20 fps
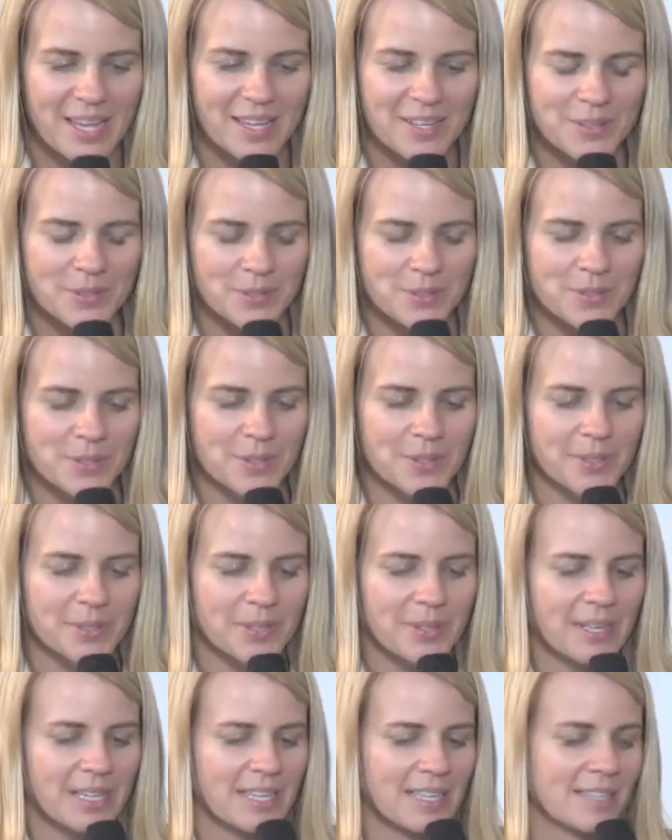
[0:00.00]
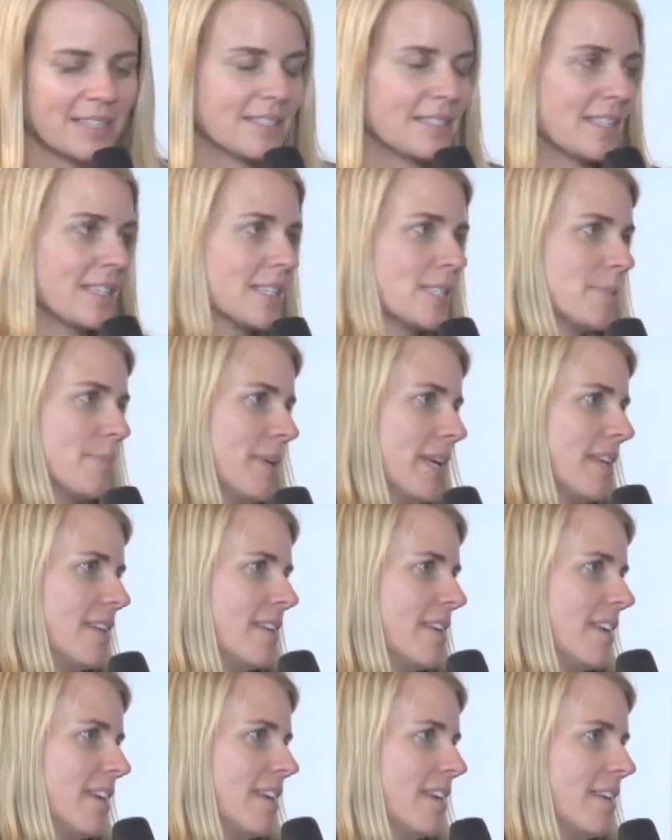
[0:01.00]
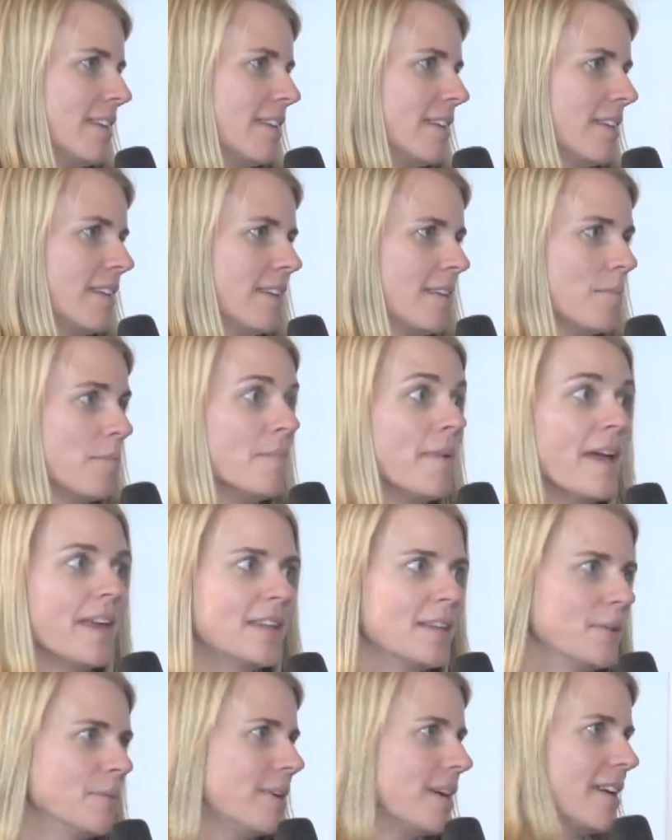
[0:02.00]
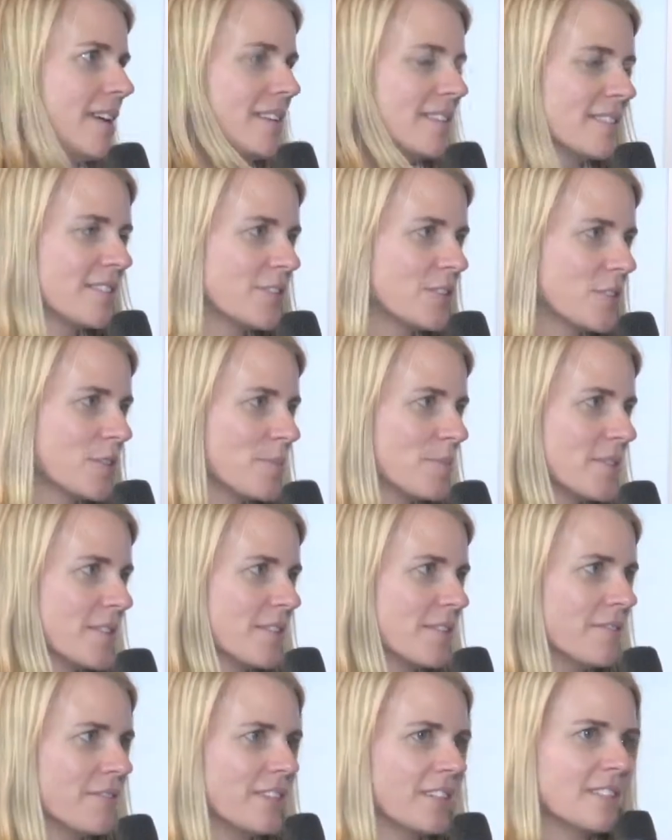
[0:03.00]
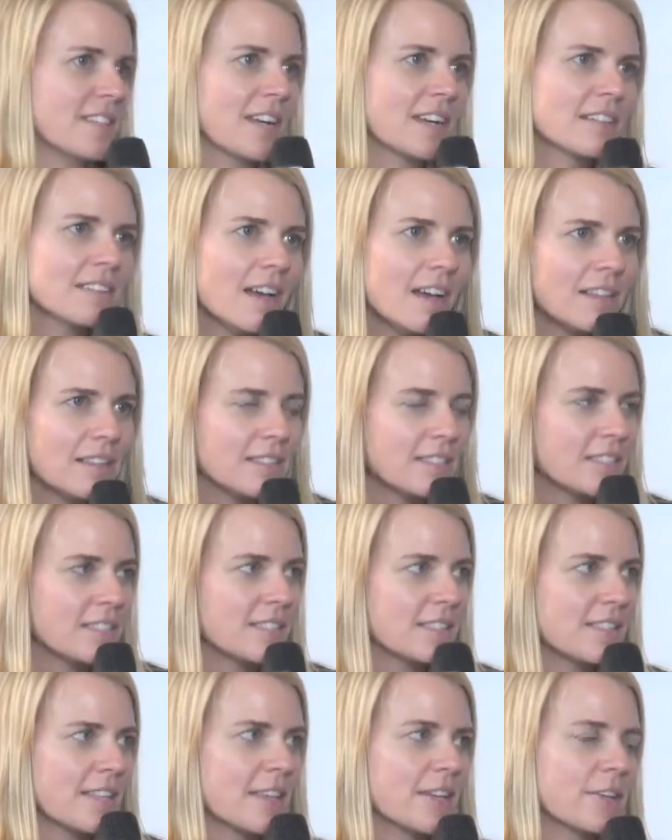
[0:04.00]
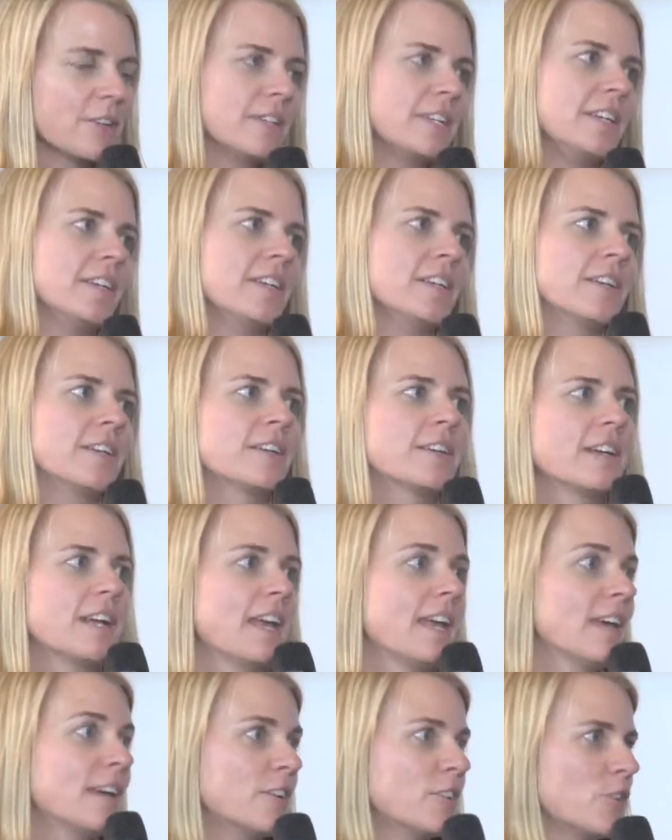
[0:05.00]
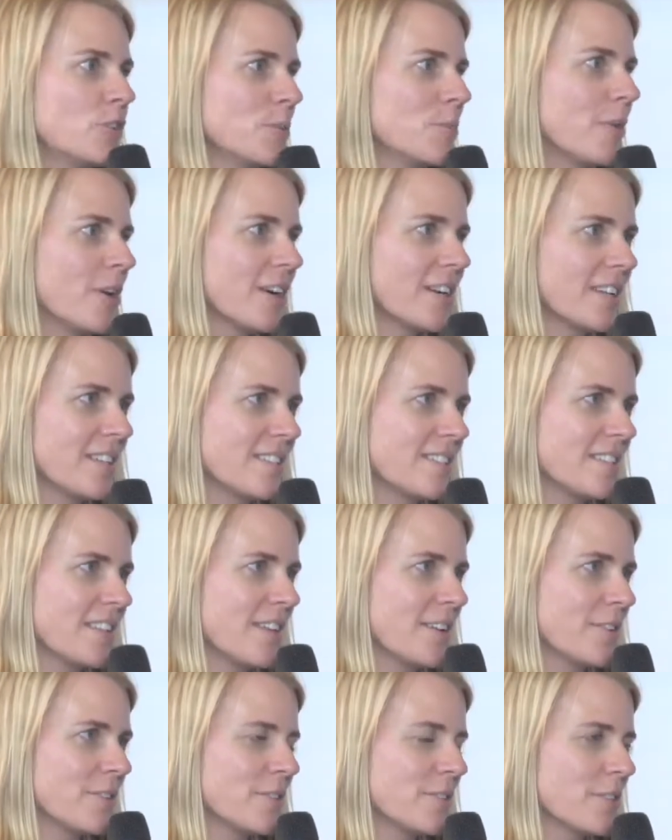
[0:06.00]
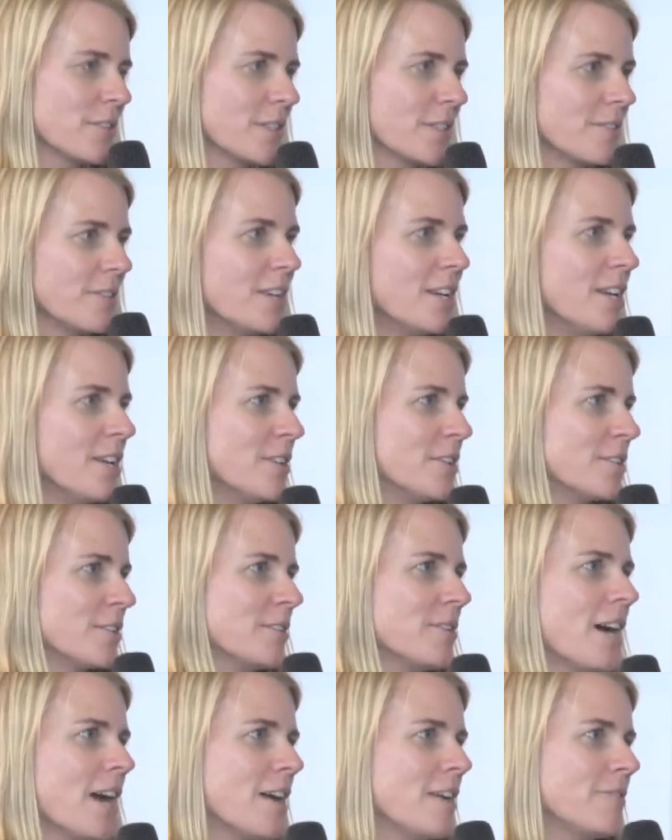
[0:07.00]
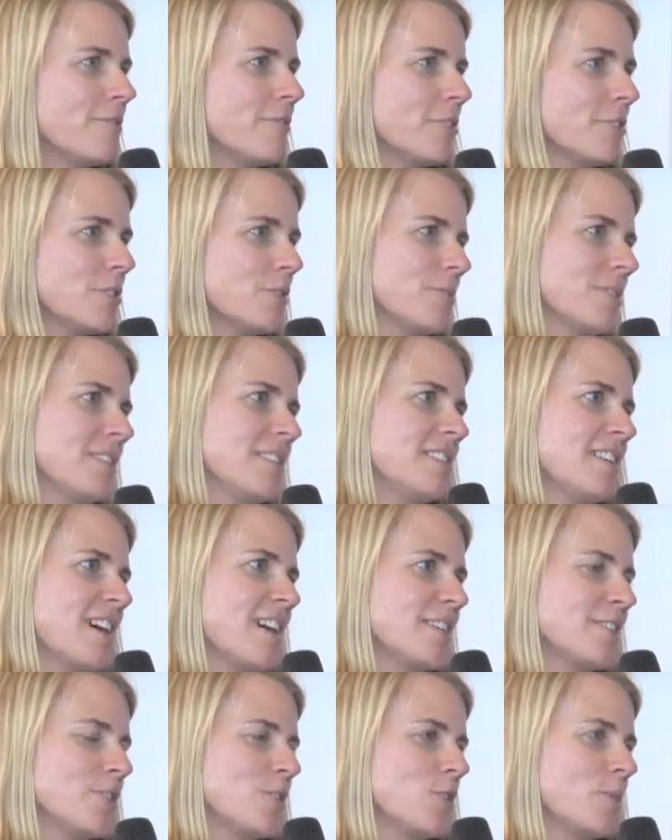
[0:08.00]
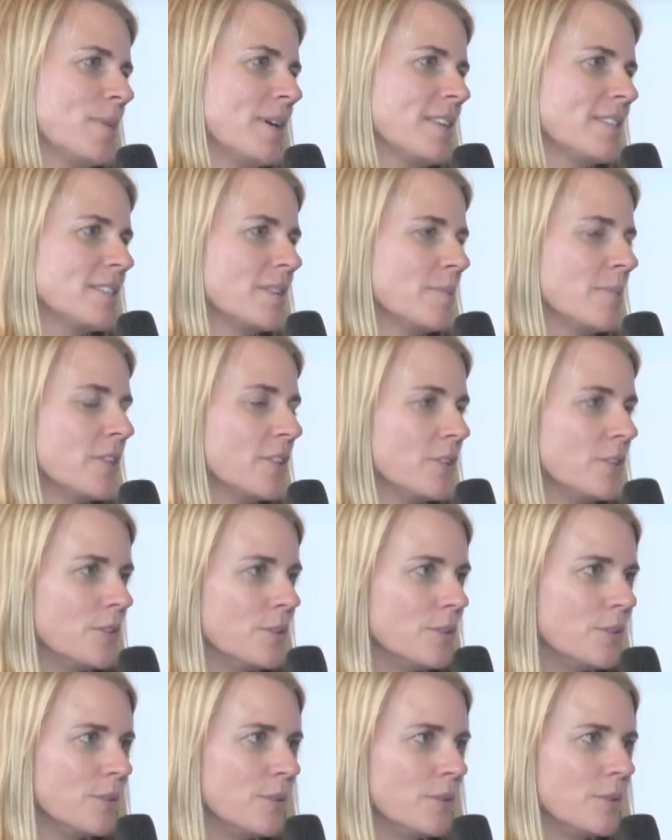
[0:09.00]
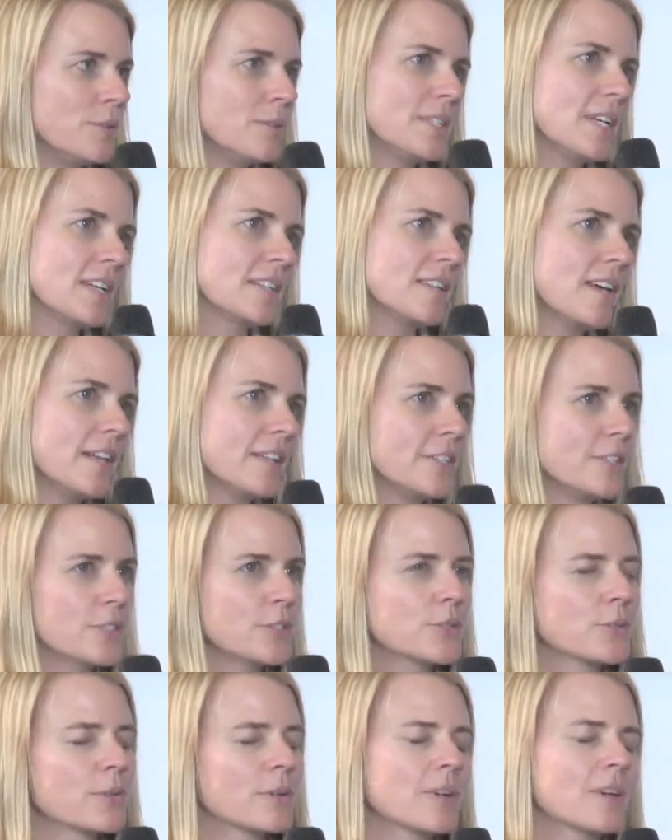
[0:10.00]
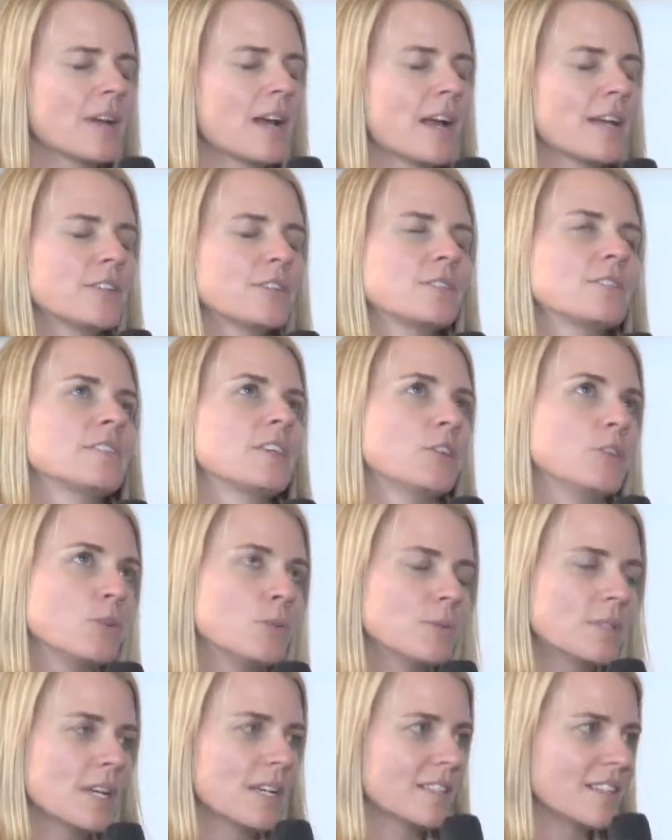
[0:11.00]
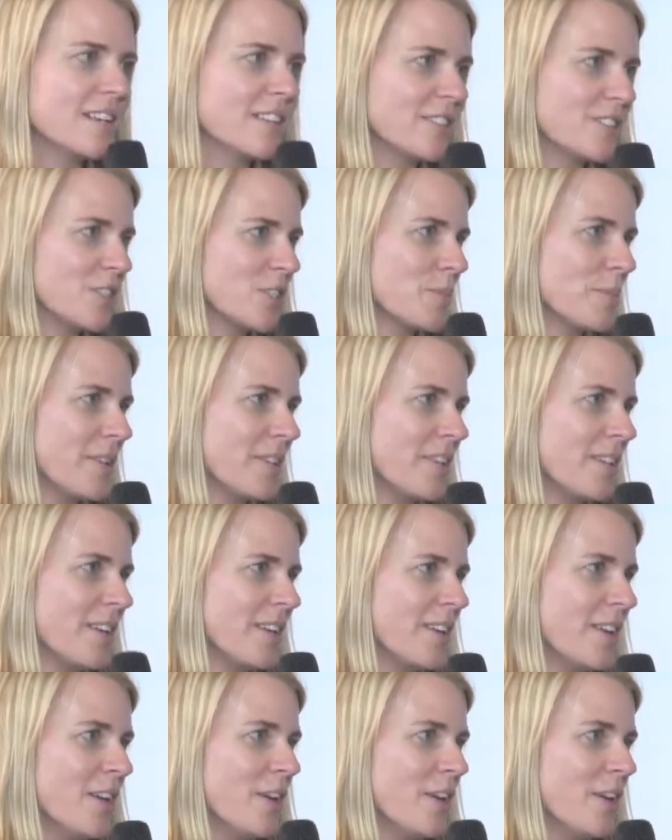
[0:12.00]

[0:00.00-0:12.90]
Intersolar is expanding in many ways in terms of the technologies that are here and the markets that are served. So I first wanted to ask you about some of the new technologies, or I shouldn't say new technologies, but the